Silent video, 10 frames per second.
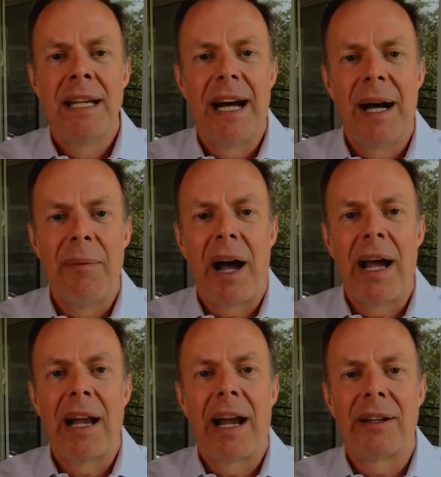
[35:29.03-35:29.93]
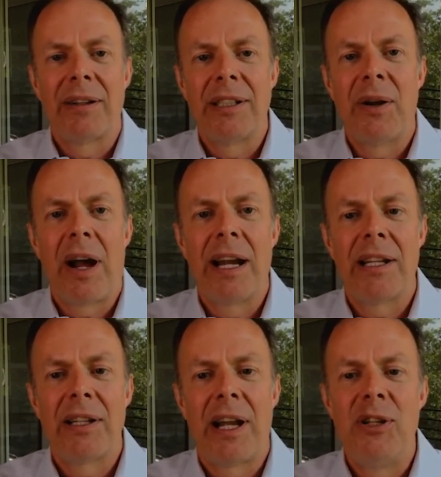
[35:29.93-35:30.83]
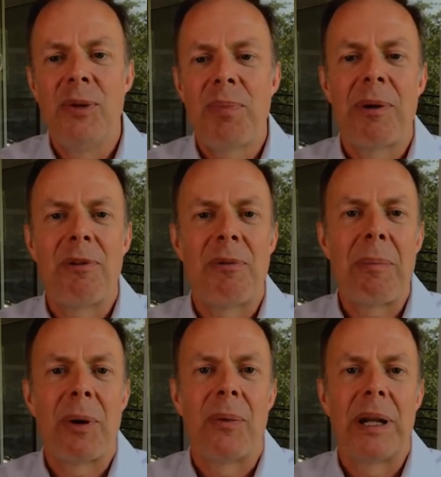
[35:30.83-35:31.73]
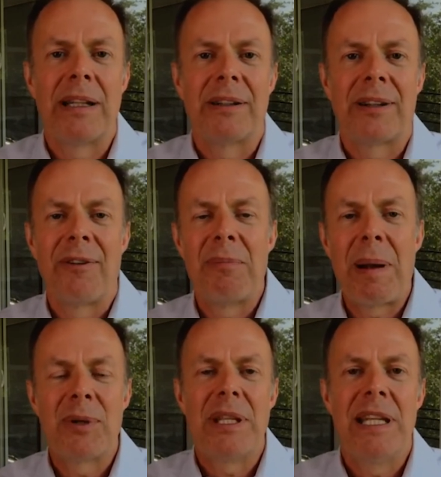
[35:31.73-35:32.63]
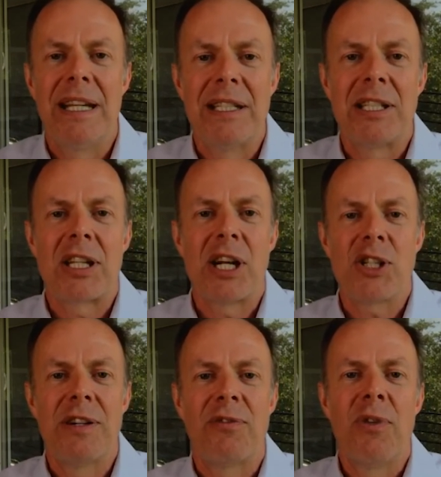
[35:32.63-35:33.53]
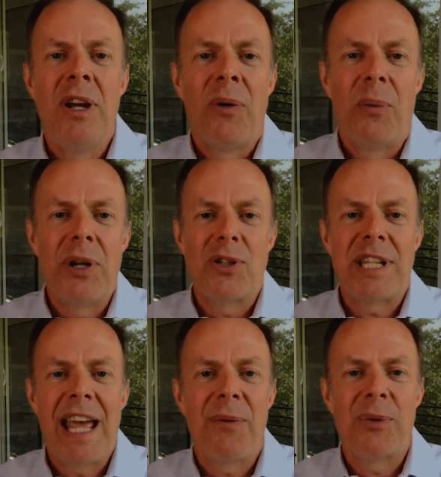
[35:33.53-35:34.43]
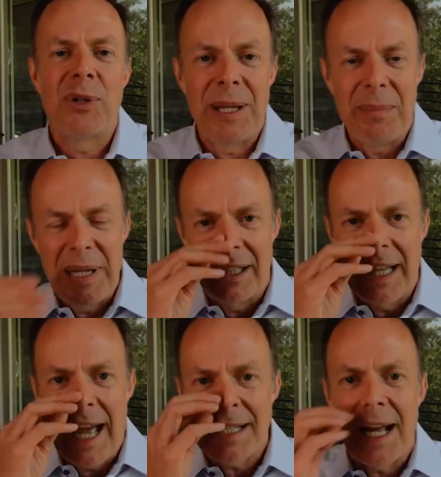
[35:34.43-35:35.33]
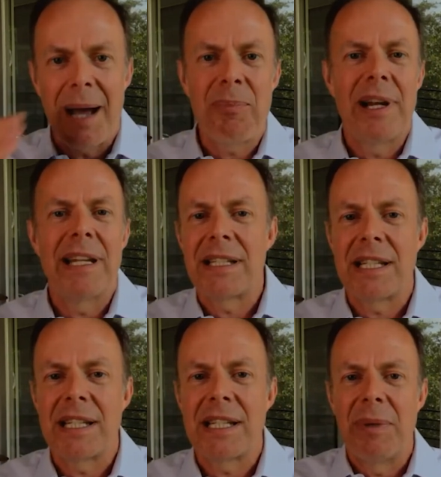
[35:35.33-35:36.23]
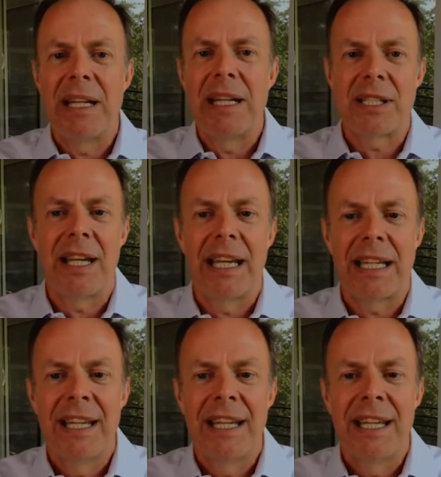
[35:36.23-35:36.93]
I you probably remember when I remember the discussion of Windows 10 was going to be the last operating system, and it's like